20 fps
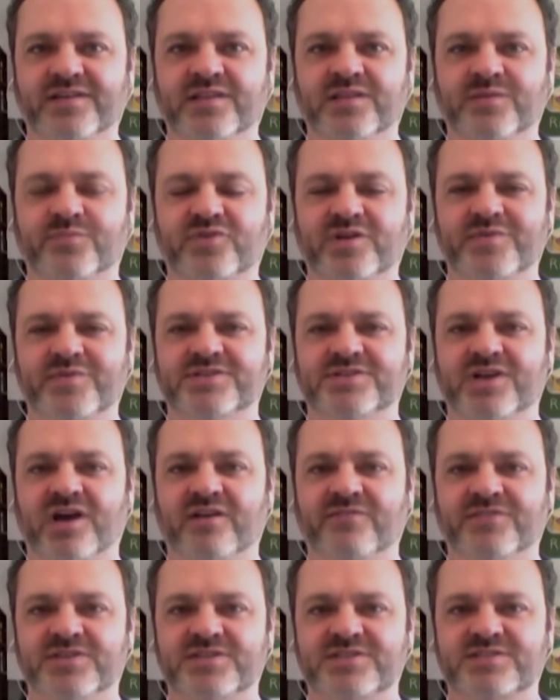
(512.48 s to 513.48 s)
in the Premier's
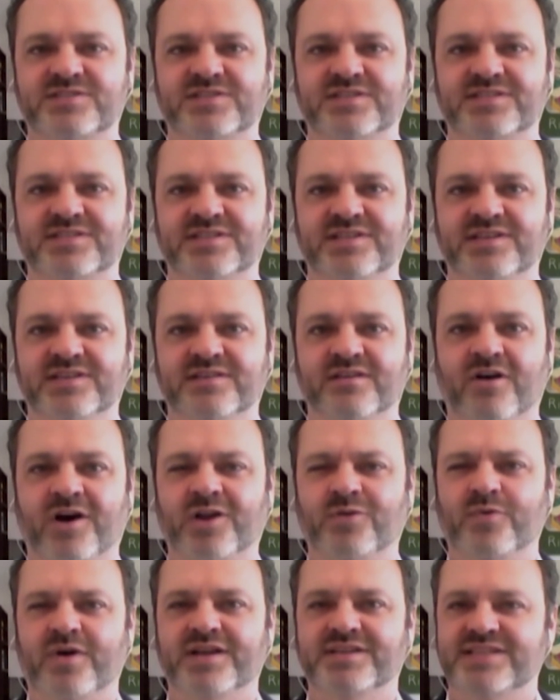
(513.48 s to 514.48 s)
office to see
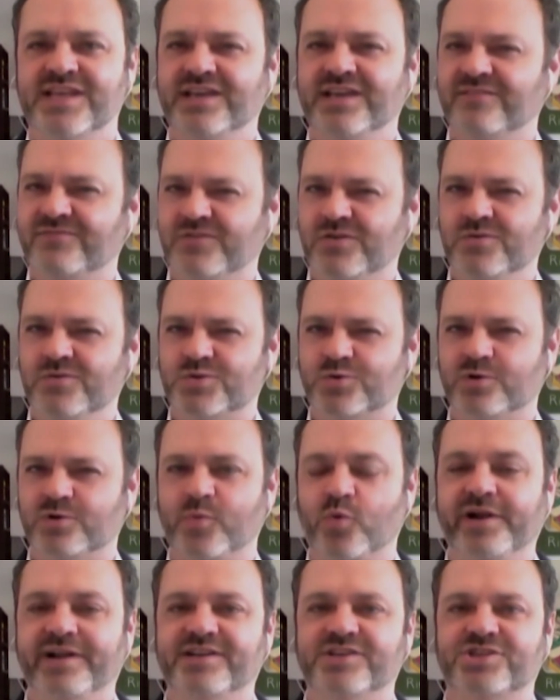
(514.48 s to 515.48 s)
Ottawa take a few sort
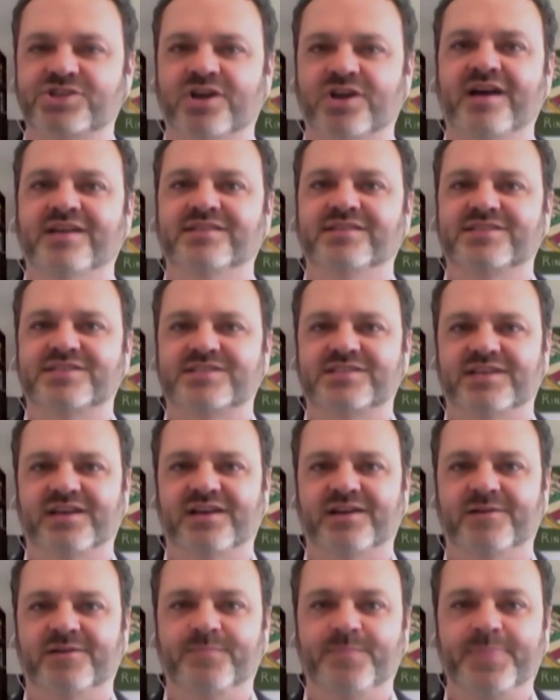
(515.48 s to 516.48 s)
of pointed shots
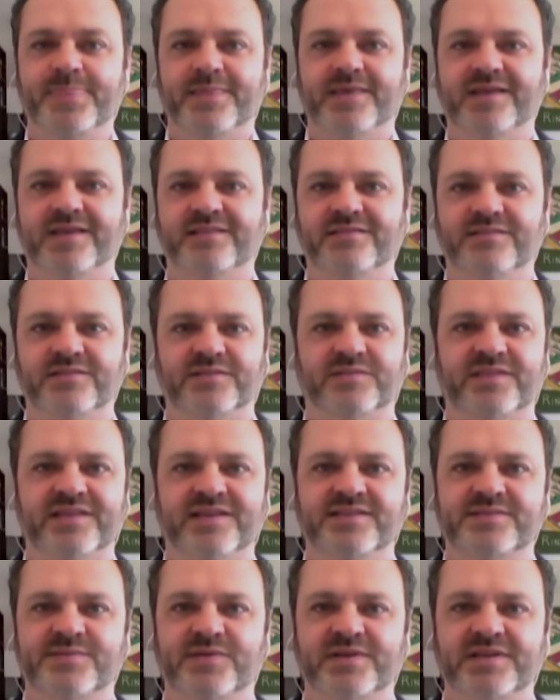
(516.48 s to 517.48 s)
at
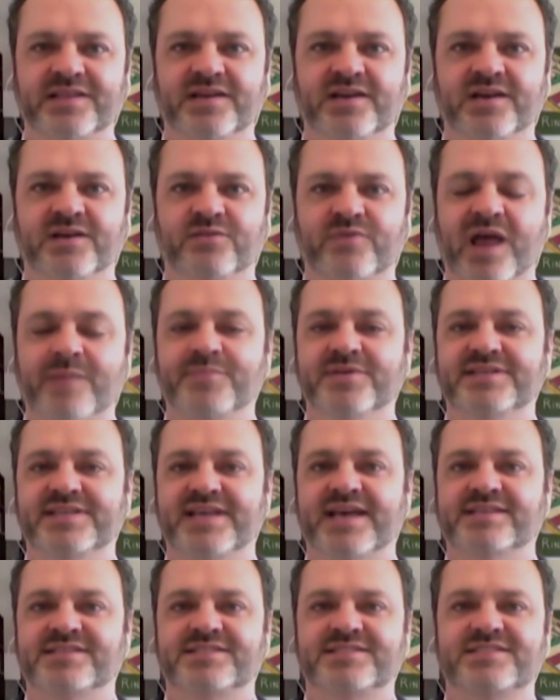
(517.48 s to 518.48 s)
things like rapid
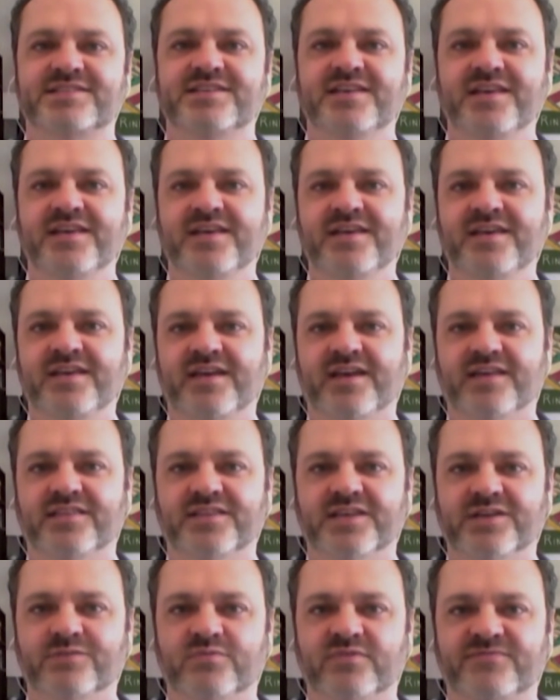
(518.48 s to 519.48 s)
tests
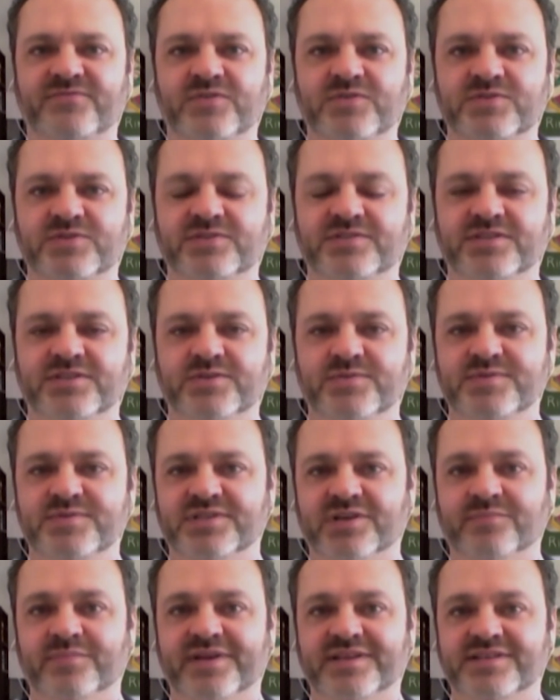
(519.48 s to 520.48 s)
and the refusal to
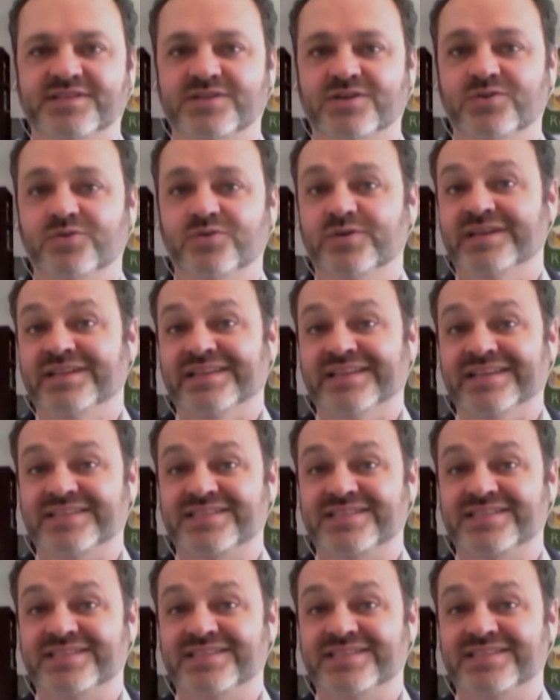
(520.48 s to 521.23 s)
use them. And so